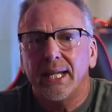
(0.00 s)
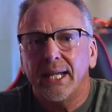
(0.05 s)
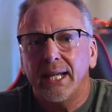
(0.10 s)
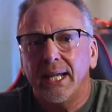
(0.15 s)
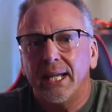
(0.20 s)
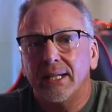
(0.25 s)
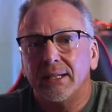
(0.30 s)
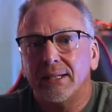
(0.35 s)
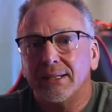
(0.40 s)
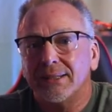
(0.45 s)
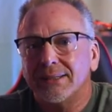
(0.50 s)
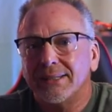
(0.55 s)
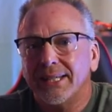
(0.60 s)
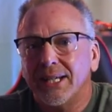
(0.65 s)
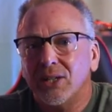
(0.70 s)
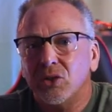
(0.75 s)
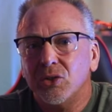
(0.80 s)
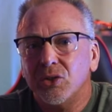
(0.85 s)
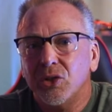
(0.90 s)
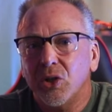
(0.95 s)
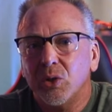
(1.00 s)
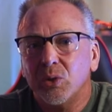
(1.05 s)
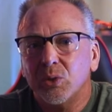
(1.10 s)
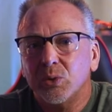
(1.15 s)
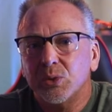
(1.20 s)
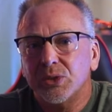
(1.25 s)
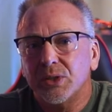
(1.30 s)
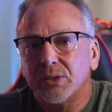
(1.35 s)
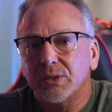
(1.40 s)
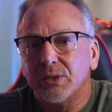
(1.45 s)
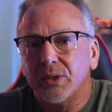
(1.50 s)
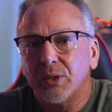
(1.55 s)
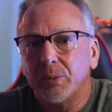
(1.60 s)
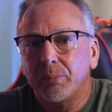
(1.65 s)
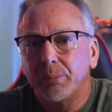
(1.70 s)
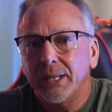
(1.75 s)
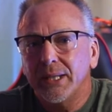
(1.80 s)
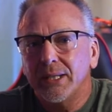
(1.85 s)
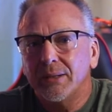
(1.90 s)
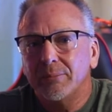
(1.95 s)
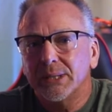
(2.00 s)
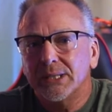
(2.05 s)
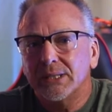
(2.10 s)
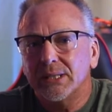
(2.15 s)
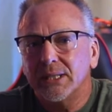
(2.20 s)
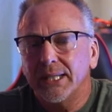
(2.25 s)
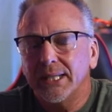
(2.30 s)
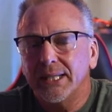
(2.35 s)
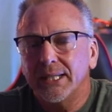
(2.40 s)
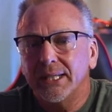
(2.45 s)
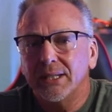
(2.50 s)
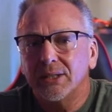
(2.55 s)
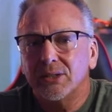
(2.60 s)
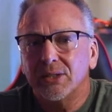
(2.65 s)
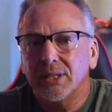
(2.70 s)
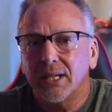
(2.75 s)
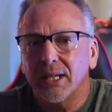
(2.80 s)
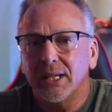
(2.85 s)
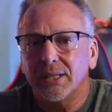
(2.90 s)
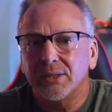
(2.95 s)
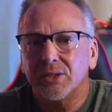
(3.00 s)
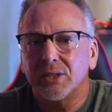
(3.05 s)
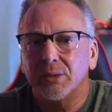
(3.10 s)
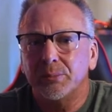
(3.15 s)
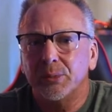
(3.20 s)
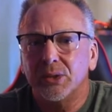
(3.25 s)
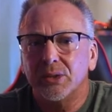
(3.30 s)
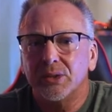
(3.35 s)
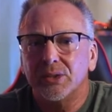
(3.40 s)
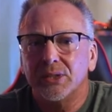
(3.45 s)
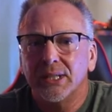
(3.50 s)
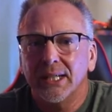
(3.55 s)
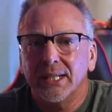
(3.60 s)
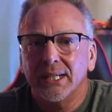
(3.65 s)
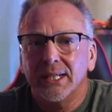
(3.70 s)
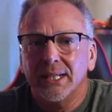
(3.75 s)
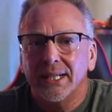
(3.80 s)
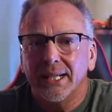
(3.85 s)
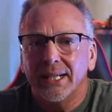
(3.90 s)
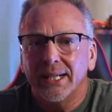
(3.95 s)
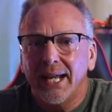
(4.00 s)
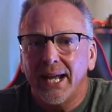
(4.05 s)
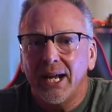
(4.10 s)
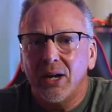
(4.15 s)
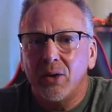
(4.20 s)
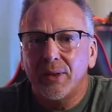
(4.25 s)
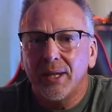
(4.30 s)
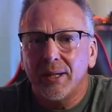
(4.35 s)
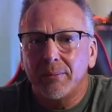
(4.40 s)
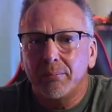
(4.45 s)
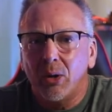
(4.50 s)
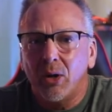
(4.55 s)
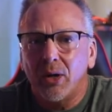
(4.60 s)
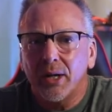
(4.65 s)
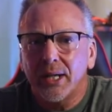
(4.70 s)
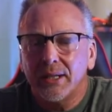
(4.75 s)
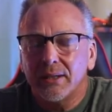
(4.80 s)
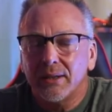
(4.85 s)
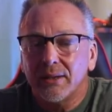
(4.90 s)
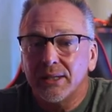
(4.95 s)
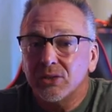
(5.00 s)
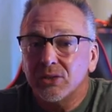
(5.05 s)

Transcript: and Dell knows they're being misleading to customers in how they market